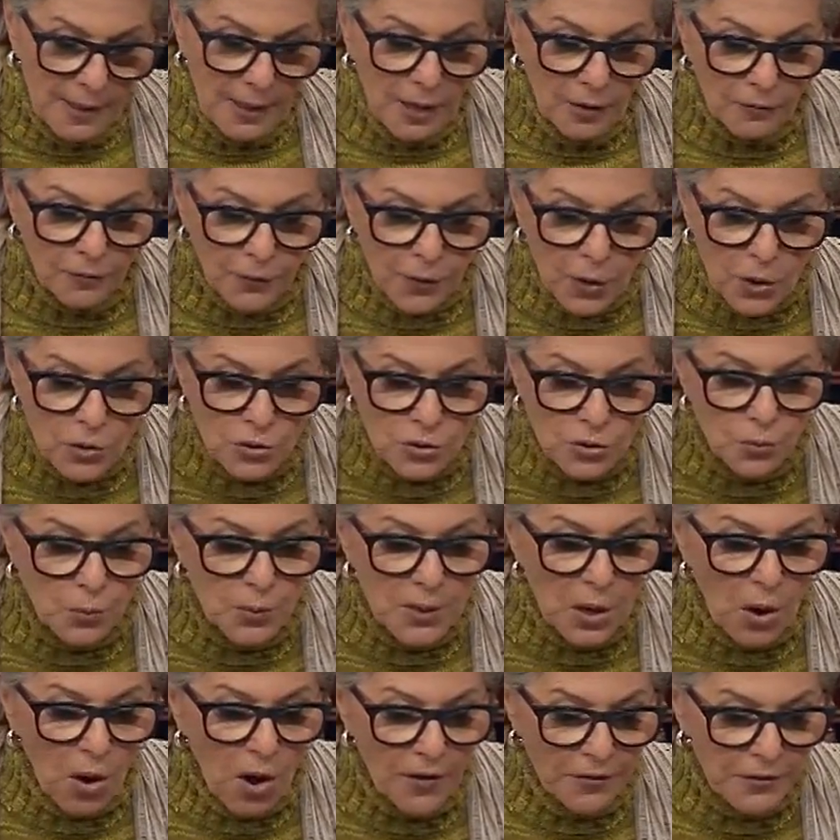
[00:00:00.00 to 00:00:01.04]
First,
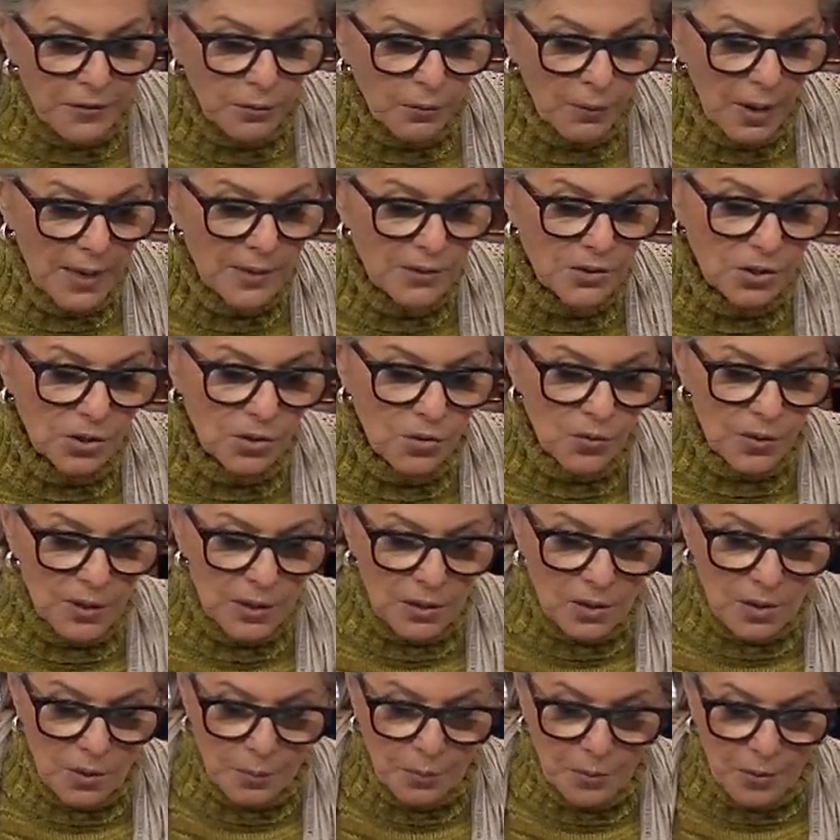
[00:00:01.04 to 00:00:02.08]
we authorized a
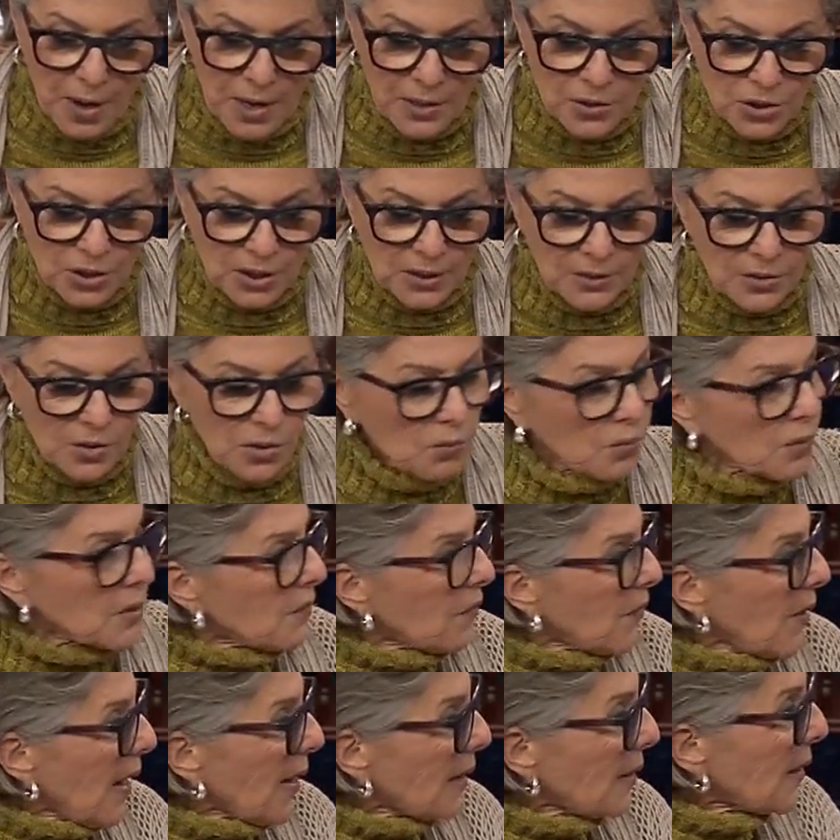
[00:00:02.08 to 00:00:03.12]
critical project to
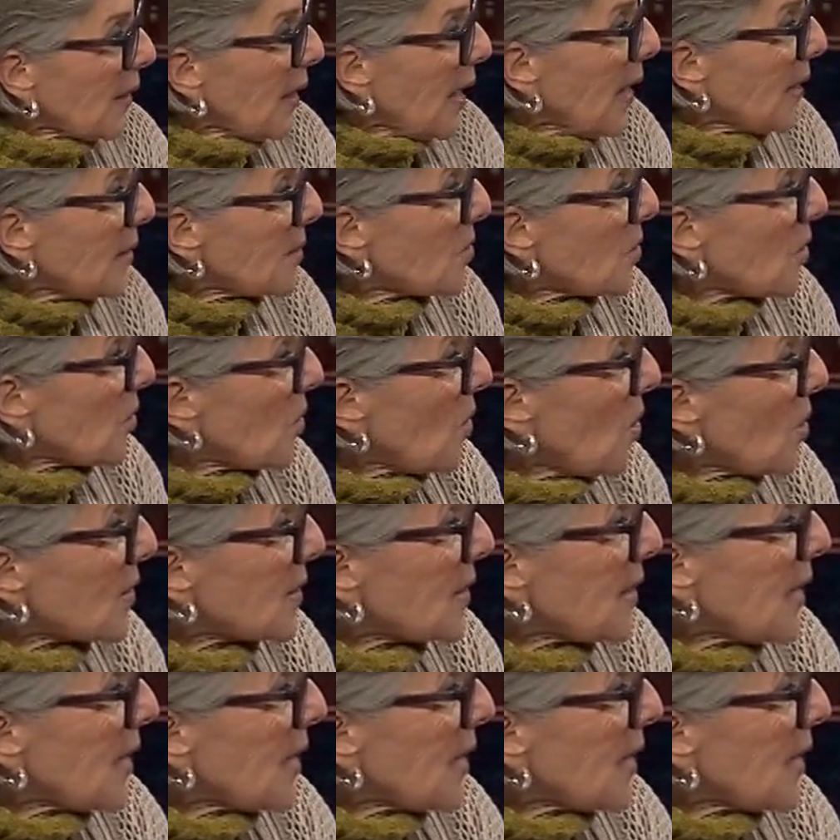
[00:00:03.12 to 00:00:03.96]
revitalize the Los